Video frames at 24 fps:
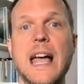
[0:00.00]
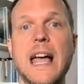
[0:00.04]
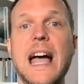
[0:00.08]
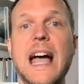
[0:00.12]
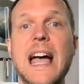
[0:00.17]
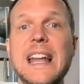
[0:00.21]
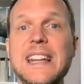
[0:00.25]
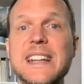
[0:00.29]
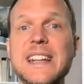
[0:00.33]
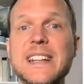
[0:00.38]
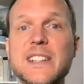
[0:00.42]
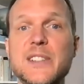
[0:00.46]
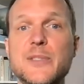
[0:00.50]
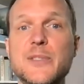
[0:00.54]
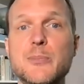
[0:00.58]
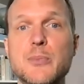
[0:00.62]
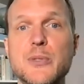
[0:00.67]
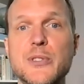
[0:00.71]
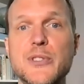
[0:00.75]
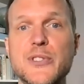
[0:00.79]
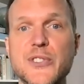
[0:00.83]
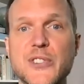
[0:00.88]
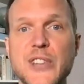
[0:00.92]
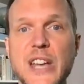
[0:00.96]
And it is
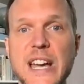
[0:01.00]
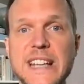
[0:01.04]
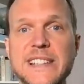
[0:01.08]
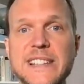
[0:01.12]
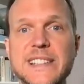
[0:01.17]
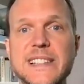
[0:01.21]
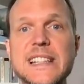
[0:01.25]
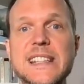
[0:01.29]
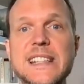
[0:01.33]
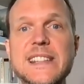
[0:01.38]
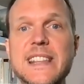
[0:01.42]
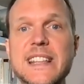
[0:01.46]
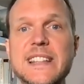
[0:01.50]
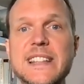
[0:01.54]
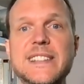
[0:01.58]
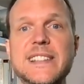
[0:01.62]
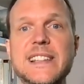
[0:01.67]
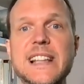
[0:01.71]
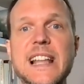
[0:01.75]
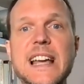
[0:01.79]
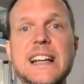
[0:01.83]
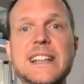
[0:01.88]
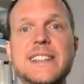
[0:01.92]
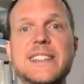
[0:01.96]
precisely this
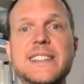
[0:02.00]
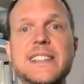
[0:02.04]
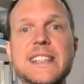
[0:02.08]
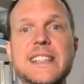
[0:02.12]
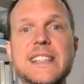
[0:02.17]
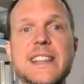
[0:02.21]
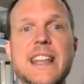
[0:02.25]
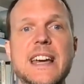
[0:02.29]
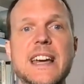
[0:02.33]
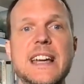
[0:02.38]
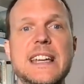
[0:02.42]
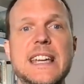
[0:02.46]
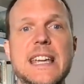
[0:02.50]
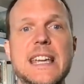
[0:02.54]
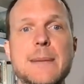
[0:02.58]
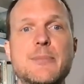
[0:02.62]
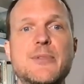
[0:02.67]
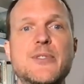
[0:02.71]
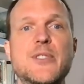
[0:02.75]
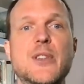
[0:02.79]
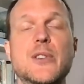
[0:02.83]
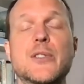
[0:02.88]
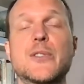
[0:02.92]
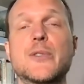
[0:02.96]
legacy that
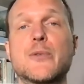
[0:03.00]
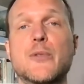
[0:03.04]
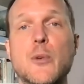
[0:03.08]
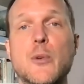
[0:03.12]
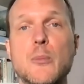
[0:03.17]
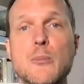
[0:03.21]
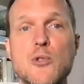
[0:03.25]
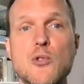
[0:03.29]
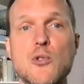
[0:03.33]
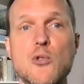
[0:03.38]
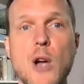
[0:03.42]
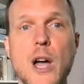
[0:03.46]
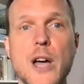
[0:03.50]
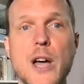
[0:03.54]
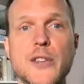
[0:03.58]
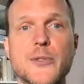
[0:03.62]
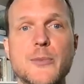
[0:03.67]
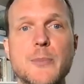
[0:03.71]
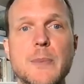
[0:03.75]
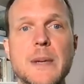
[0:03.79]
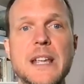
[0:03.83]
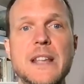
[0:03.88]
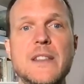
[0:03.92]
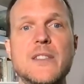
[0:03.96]
keeps us from
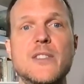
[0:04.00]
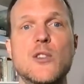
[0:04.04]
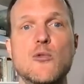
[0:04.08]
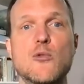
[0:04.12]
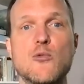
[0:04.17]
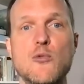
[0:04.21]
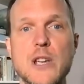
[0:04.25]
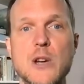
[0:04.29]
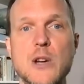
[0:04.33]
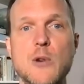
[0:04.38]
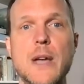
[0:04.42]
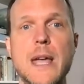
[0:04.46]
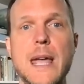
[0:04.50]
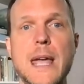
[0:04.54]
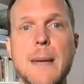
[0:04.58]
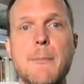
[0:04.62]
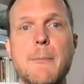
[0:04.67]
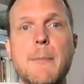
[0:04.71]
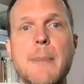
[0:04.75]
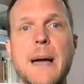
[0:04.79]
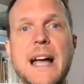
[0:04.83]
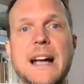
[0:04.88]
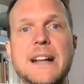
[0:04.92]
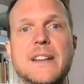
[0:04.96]
grasping the real
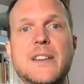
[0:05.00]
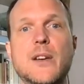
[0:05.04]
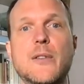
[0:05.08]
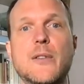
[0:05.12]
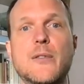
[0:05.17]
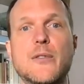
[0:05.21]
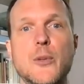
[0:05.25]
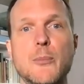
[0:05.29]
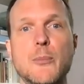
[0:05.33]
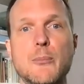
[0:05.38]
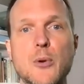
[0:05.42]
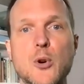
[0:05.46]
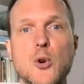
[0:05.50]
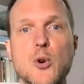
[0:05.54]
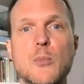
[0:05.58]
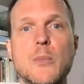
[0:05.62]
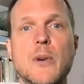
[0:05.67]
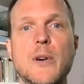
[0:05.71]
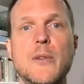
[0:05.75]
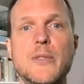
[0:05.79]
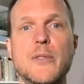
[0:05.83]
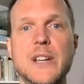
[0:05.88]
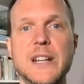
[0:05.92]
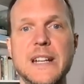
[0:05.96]
impact of the boom
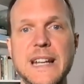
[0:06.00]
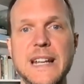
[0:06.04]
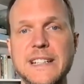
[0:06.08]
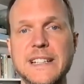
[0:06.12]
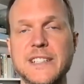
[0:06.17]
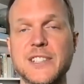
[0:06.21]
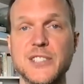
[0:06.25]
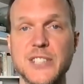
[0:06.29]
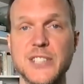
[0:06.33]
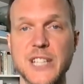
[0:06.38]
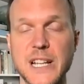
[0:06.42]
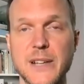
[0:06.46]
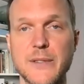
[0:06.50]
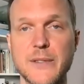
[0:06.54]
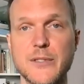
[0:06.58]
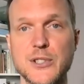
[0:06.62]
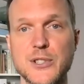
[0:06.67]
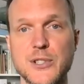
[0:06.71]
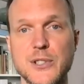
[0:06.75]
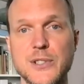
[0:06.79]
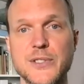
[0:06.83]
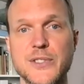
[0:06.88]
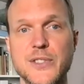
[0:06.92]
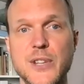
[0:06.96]
of connected
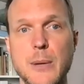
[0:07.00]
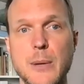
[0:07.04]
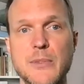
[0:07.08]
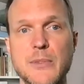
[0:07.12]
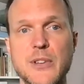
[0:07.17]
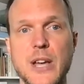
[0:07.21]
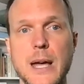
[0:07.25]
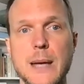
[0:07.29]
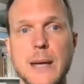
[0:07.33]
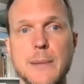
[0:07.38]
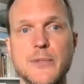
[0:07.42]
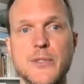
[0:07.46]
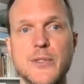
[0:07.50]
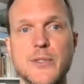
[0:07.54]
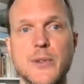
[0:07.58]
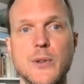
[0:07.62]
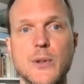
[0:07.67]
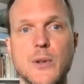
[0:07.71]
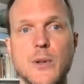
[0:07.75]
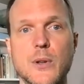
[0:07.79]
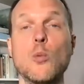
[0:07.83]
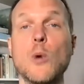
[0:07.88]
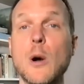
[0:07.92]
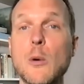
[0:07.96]
television sometimes.
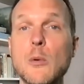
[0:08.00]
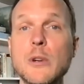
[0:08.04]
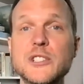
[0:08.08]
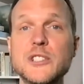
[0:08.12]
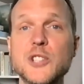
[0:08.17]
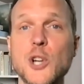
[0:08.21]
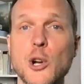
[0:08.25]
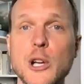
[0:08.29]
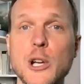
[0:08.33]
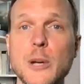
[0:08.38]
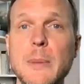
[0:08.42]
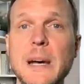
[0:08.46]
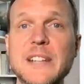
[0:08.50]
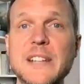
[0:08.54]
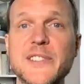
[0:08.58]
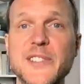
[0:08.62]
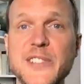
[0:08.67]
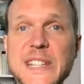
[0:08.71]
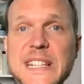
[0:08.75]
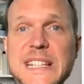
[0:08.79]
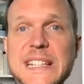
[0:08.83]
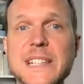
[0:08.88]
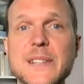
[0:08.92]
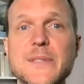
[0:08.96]
When we talk about
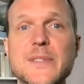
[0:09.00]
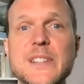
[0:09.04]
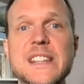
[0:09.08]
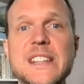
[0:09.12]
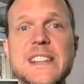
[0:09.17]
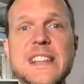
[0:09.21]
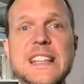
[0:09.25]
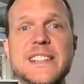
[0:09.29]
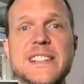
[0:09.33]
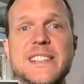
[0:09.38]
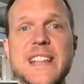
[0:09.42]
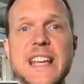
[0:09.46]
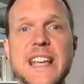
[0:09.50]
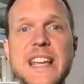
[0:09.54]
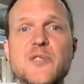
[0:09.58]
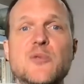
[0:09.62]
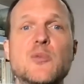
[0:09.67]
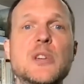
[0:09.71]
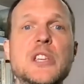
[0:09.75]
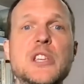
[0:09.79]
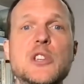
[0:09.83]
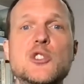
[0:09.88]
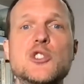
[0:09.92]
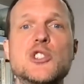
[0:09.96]
CTV these days,
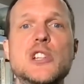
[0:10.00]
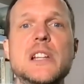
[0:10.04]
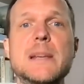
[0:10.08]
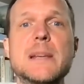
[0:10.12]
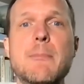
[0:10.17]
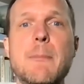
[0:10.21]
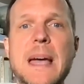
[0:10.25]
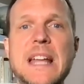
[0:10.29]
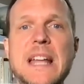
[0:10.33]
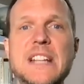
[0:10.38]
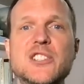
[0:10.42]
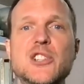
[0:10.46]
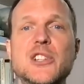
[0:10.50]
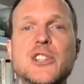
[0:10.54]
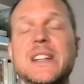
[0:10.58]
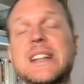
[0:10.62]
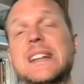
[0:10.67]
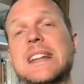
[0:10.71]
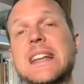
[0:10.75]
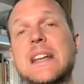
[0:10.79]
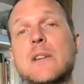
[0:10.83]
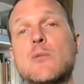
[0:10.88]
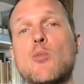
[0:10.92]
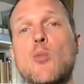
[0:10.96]
we usually mention
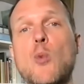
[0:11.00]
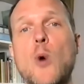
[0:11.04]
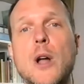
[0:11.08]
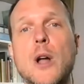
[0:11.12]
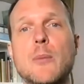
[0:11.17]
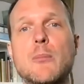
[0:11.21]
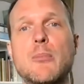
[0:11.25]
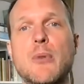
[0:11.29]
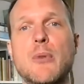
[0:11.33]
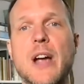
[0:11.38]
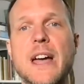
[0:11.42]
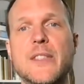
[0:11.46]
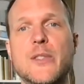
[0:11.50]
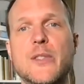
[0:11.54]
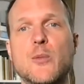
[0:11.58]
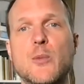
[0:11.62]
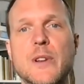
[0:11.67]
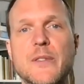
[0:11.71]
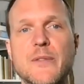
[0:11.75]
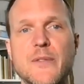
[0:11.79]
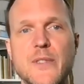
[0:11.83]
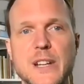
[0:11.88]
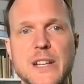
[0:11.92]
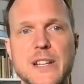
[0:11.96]
it in one breath
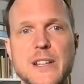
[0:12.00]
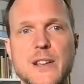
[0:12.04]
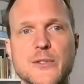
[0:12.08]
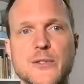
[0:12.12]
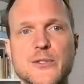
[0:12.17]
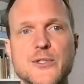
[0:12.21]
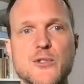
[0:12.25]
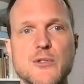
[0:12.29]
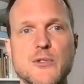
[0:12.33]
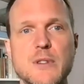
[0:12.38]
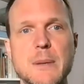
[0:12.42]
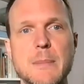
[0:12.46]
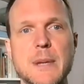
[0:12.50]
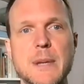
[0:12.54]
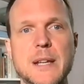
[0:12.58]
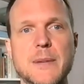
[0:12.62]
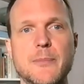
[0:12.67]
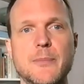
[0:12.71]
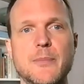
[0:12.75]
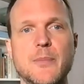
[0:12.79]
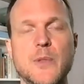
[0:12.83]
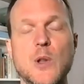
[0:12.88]
with video streaming.